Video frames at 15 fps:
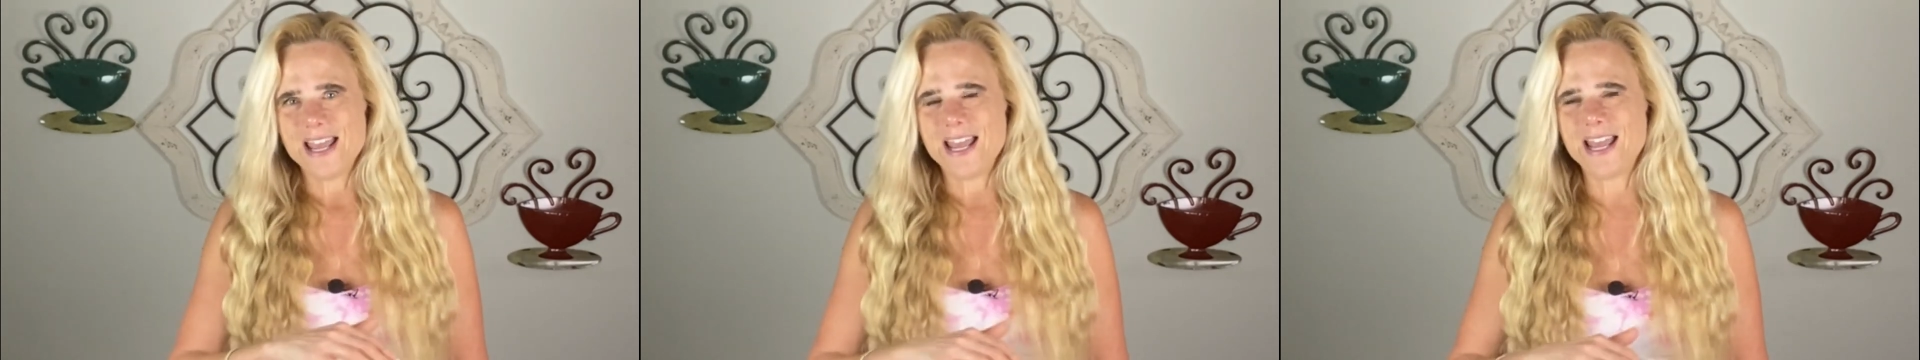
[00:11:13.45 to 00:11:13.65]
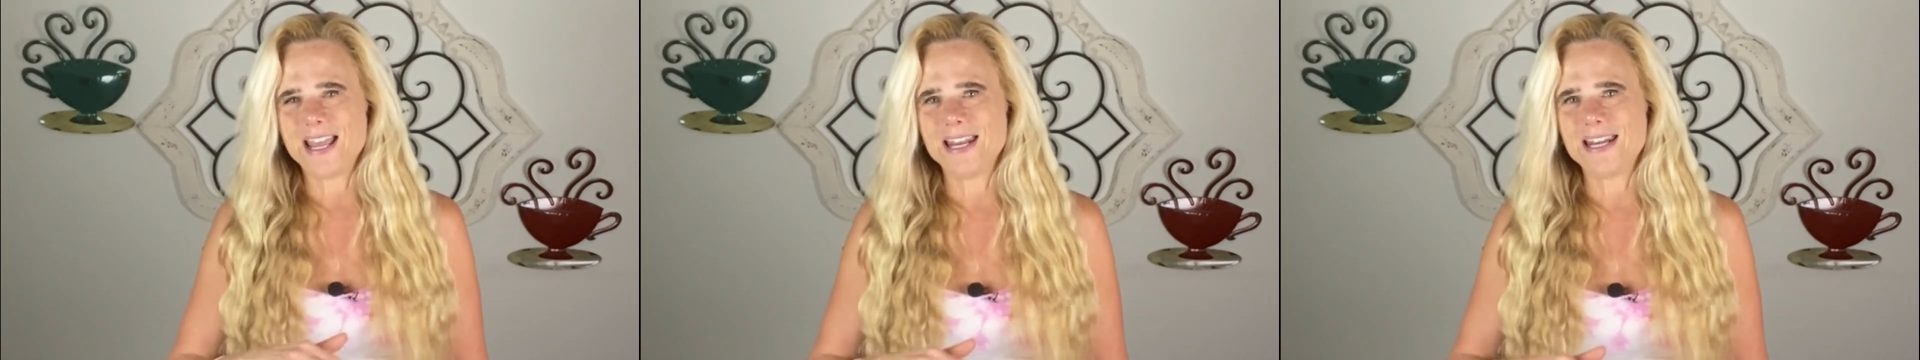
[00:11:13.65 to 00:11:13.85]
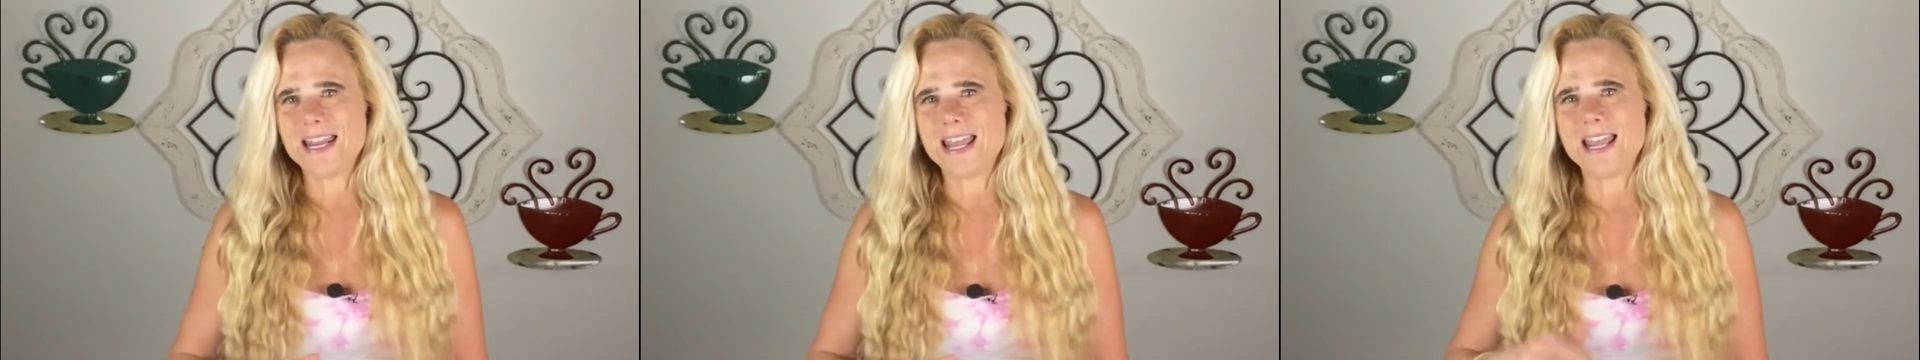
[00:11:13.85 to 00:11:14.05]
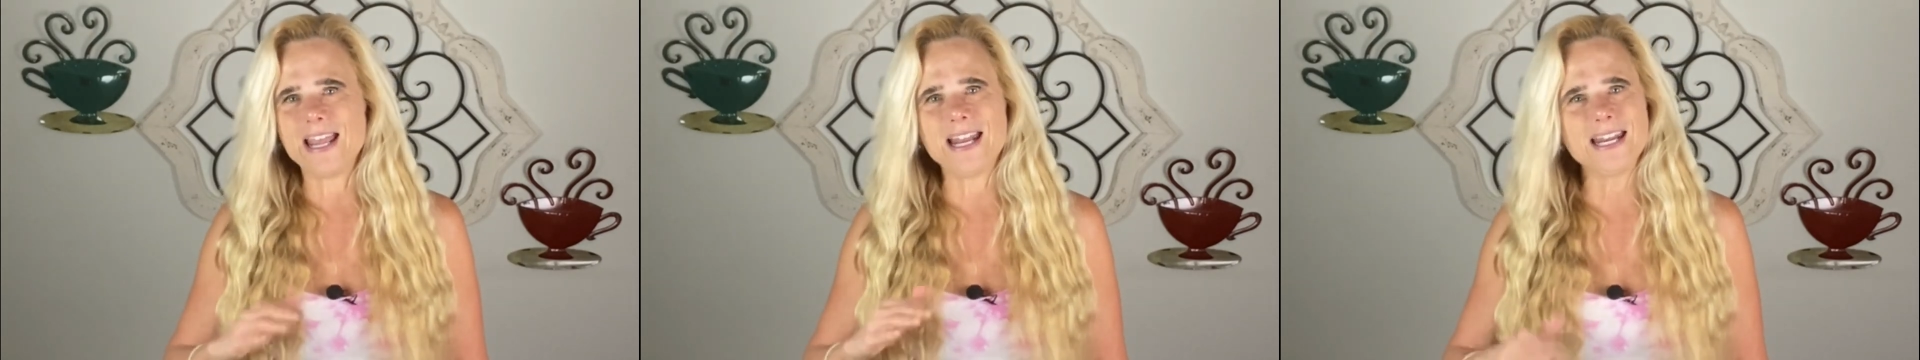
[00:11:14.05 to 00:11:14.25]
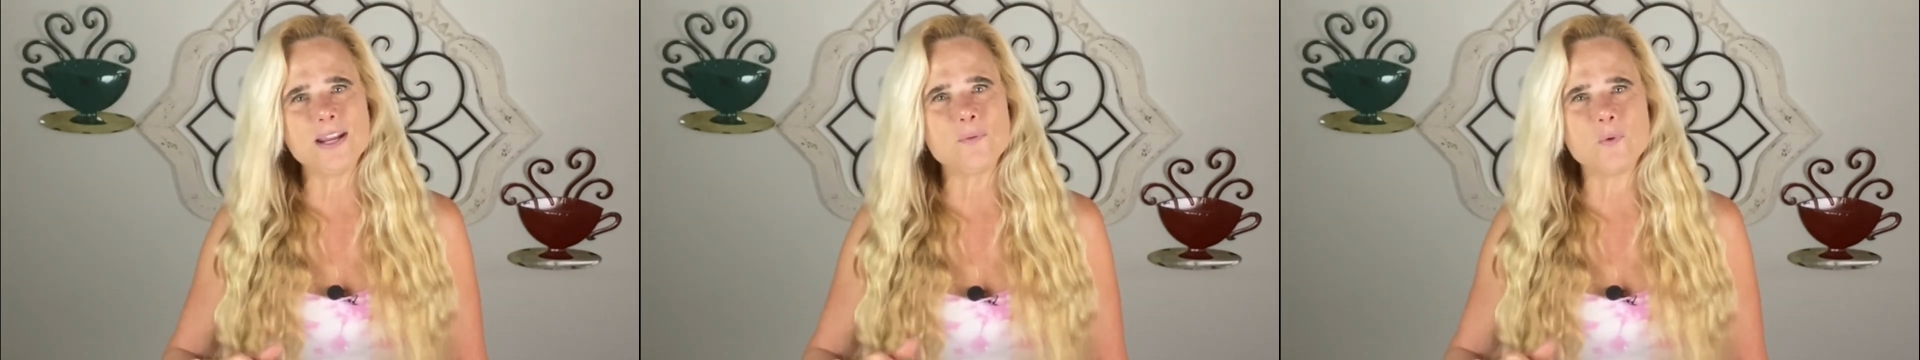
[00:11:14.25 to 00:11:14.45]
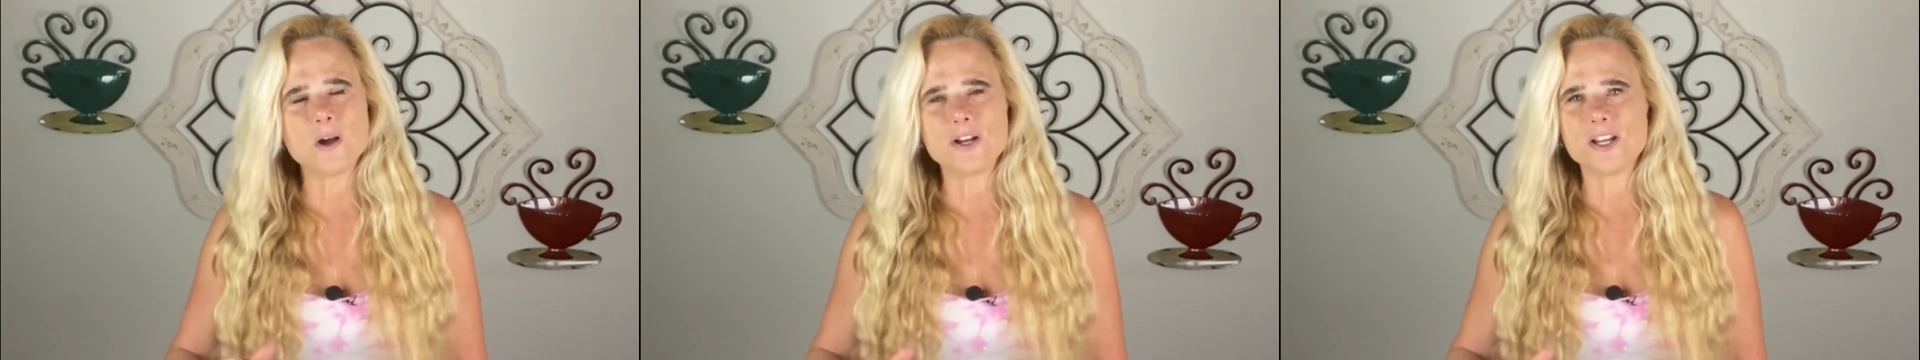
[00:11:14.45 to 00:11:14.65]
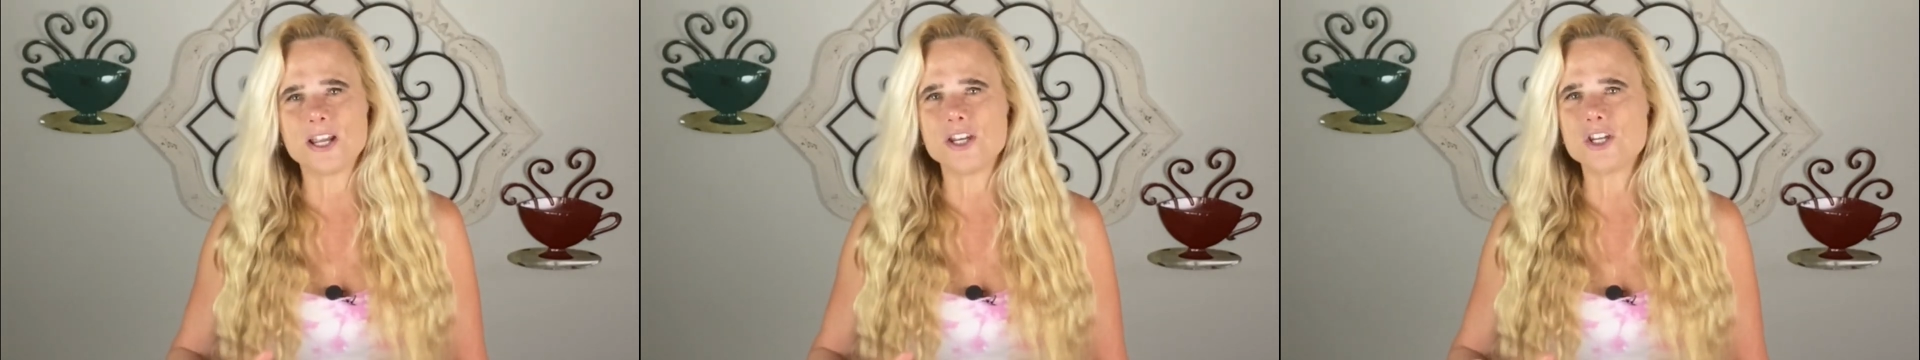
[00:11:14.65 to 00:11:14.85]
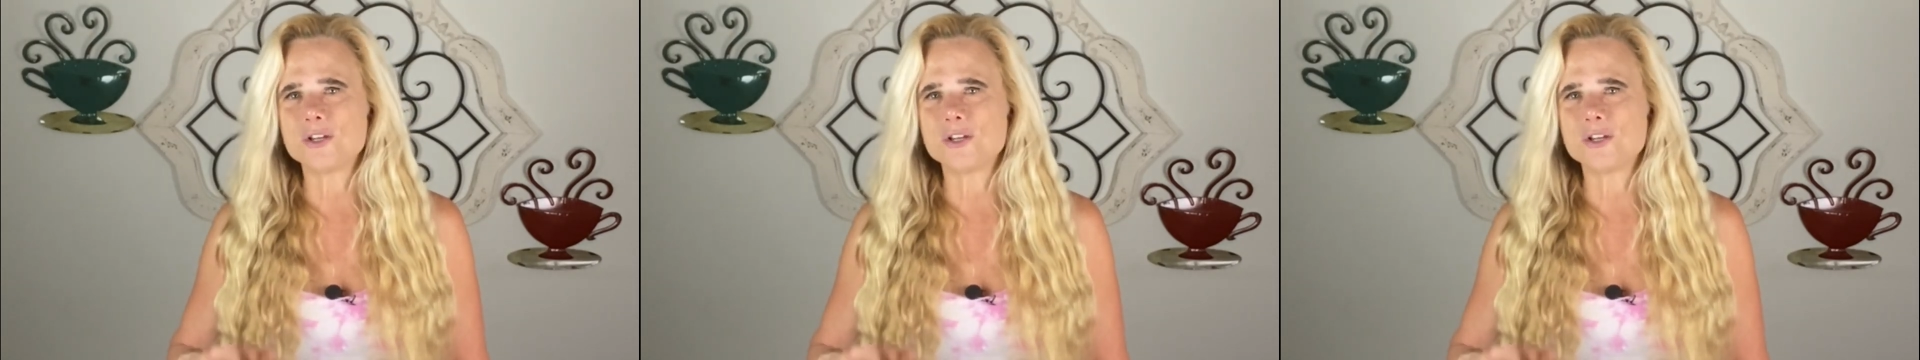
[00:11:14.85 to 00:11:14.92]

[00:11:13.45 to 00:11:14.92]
and anyone can